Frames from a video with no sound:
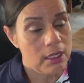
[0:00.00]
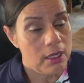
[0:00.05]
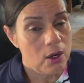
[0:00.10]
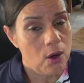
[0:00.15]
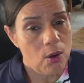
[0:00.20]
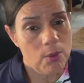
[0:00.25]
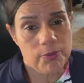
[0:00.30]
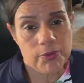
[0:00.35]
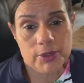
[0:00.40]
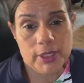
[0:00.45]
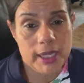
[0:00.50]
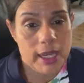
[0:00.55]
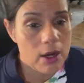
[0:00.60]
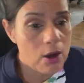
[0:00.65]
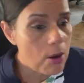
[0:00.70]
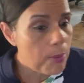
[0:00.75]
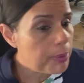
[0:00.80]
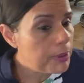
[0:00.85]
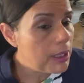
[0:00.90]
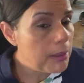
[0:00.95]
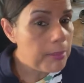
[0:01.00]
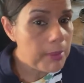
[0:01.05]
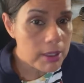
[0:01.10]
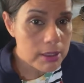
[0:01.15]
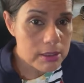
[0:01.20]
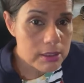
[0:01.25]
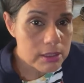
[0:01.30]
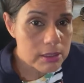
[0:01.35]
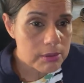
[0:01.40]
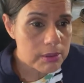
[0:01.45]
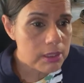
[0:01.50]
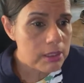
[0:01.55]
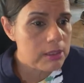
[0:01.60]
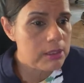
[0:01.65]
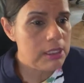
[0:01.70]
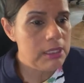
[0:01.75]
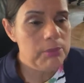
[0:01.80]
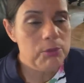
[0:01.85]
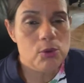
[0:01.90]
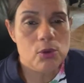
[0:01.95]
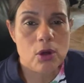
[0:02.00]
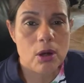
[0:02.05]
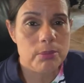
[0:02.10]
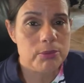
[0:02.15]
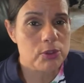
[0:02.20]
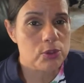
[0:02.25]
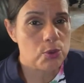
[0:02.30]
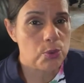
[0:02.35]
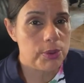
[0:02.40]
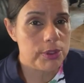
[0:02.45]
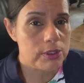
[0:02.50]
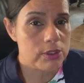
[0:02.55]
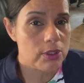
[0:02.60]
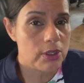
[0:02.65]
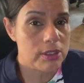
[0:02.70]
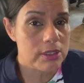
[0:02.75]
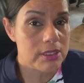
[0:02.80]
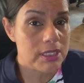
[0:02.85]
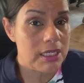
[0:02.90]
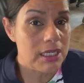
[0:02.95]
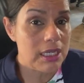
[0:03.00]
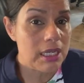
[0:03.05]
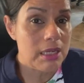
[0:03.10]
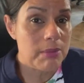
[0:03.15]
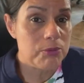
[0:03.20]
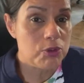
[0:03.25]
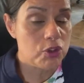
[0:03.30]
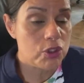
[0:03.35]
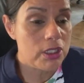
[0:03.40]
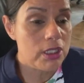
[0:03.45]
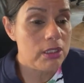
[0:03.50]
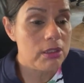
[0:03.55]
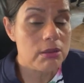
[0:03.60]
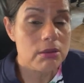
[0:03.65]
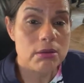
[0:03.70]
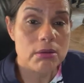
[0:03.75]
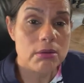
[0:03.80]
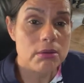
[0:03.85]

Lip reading: hopefully a couple of months till Temu comes through and starts sending him shit.